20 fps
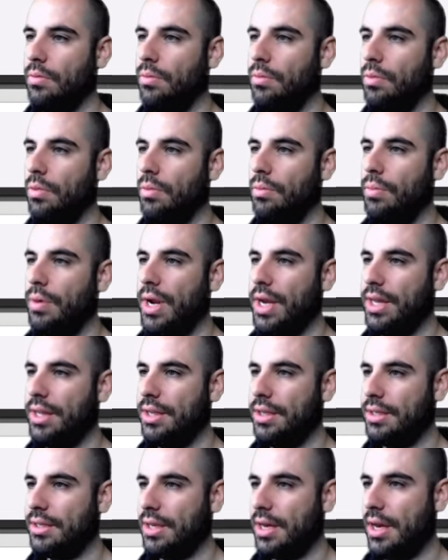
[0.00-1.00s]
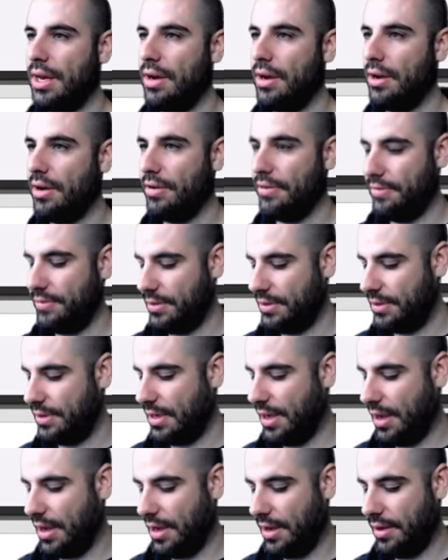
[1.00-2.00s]
we'll break this guy off and
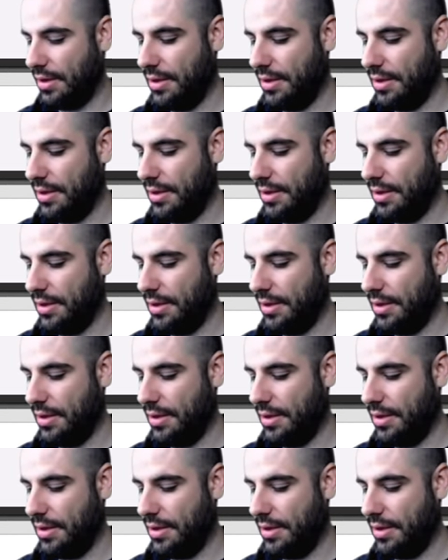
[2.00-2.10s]
say